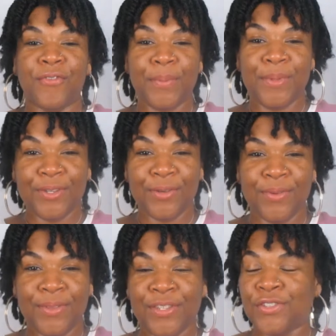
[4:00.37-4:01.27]
familiar
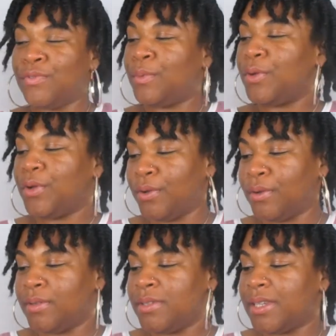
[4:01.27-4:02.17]
with is from
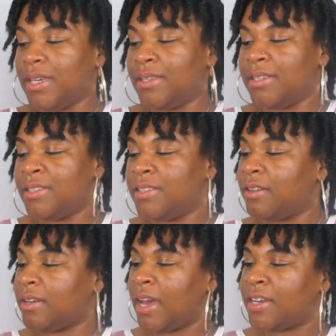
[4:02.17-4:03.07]
curls and this is
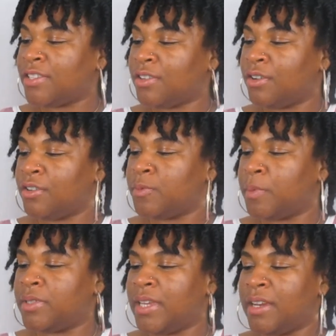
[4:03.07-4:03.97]
their goddess curls
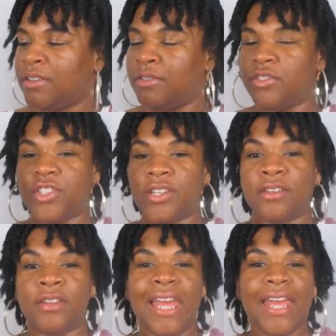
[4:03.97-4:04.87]
botanical
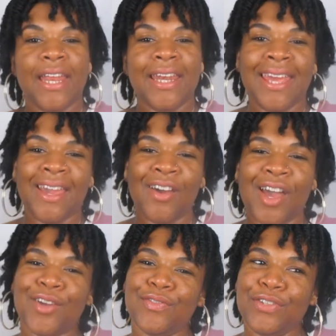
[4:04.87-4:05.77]
gel now,
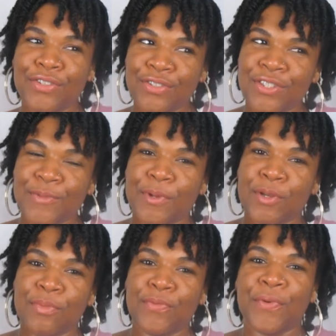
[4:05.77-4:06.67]
I've used this
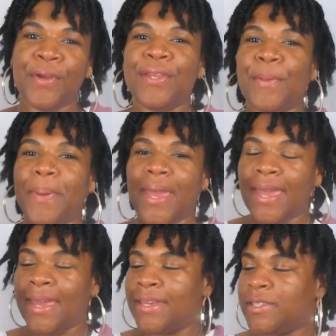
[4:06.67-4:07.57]
product before in the
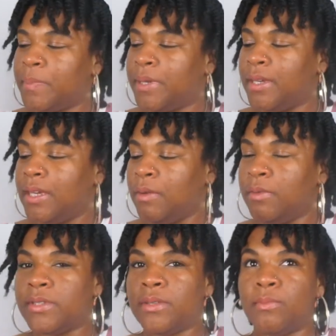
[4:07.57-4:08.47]
past, but it
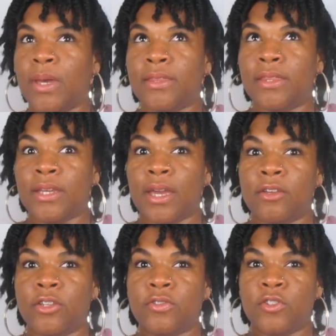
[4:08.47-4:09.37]
was, I think I
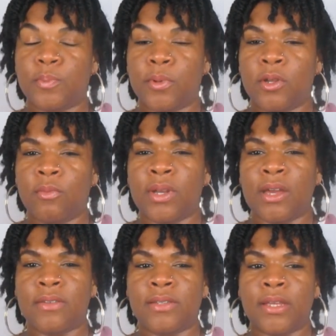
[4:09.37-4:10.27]
used this product when
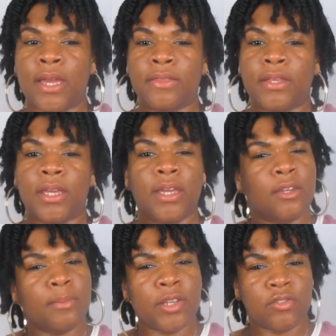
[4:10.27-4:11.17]
I was at the end
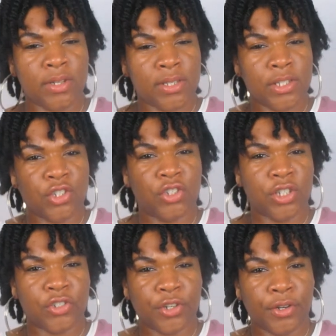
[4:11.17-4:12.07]
of my
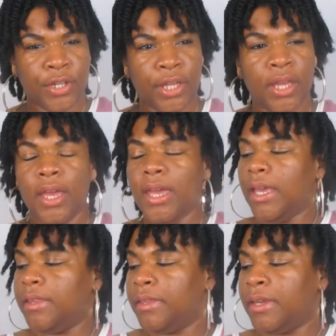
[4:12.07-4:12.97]
transitioning journey.
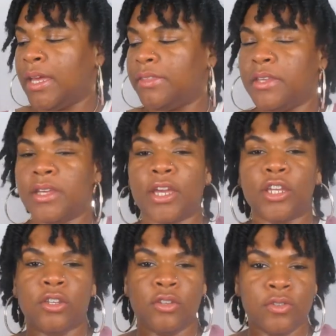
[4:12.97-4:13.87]
And then I think I
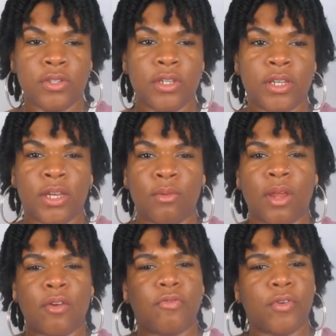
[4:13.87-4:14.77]
used it again when
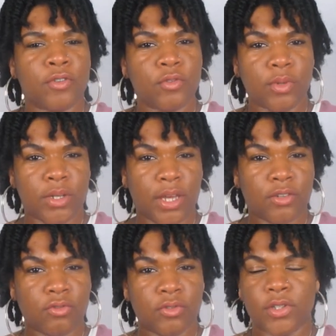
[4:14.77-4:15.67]
I first went
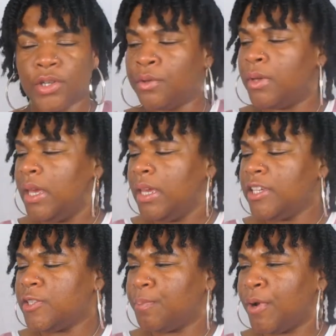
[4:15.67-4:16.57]
natural. So
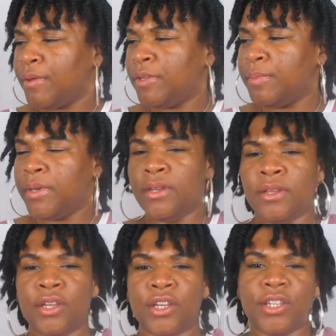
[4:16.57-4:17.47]
it's probably
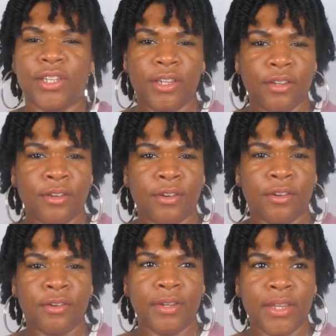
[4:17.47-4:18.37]
been a
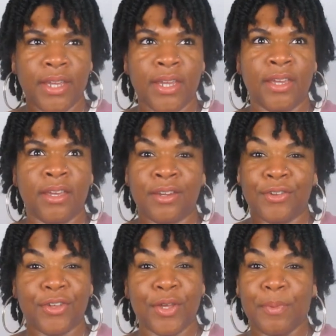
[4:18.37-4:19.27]
year and
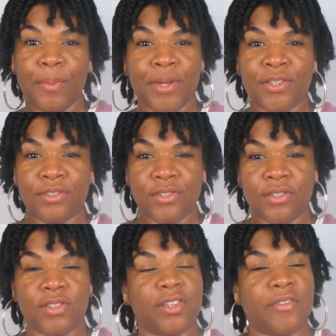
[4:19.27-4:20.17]
a couple months or so
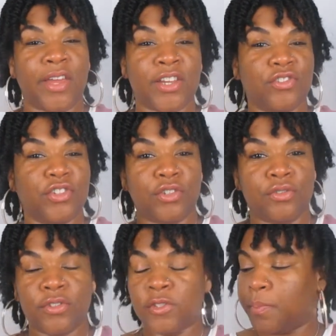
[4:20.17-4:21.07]
since I've actually
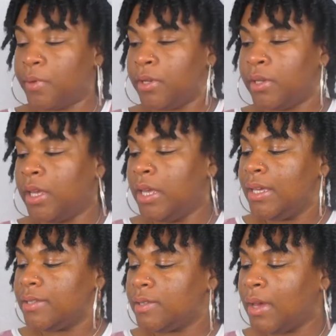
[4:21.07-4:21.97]
used this product.
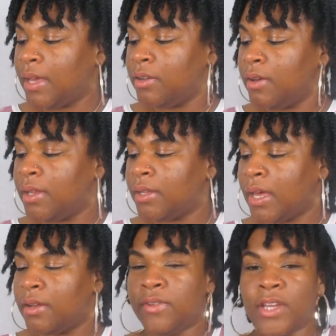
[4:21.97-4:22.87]
So I know a
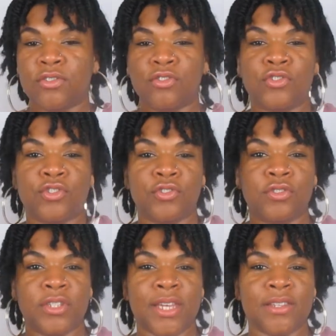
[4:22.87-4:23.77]
lot of naturals use
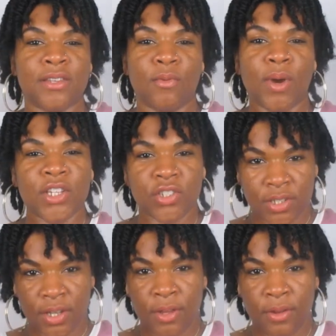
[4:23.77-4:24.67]
this as a wash
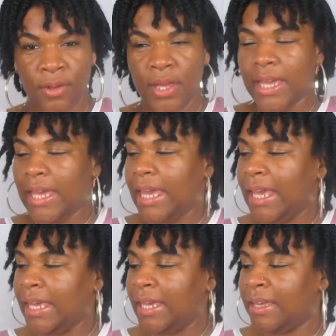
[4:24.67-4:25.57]
and go
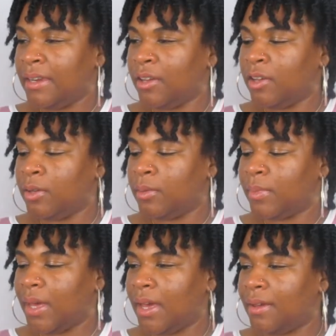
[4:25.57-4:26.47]
and um